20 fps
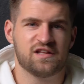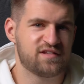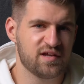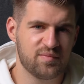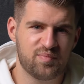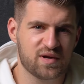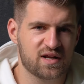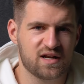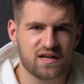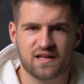And
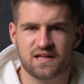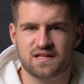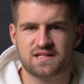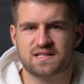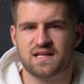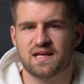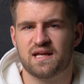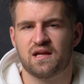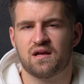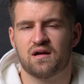typically they
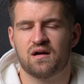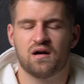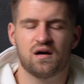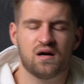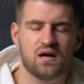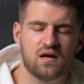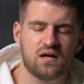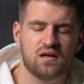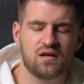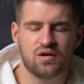say,
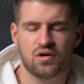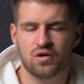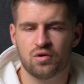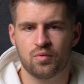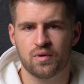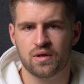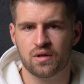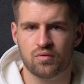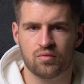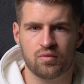oh no,
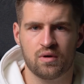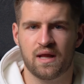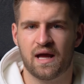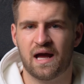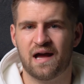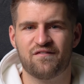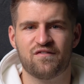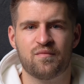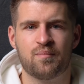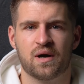we don't really
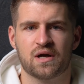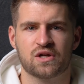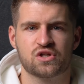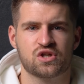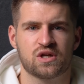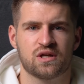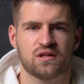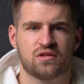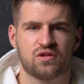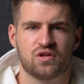have a
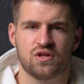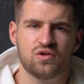budget.